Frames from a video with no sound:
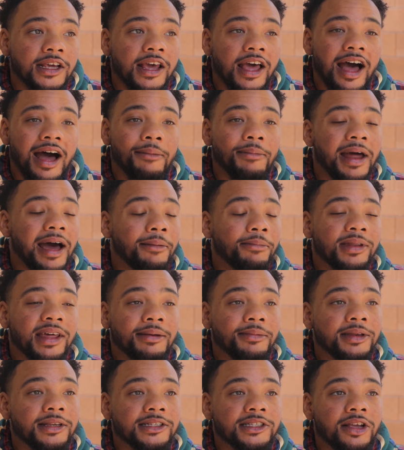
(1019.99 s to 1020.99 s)
I'm not
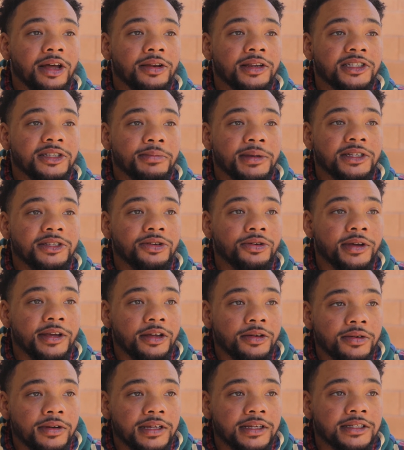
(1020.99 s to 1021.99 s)
blaming this on his mental
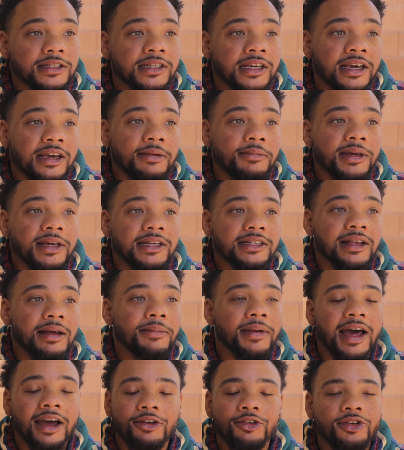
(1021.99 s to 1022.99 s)
illness, because I'm
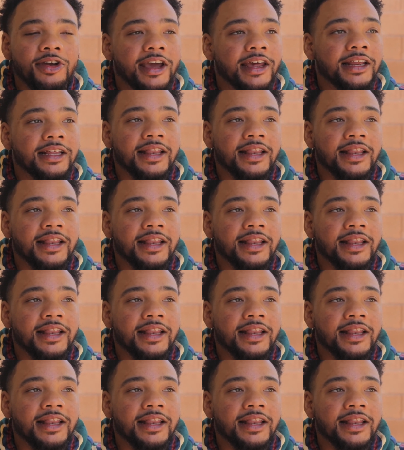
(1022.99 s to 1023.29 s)
not creating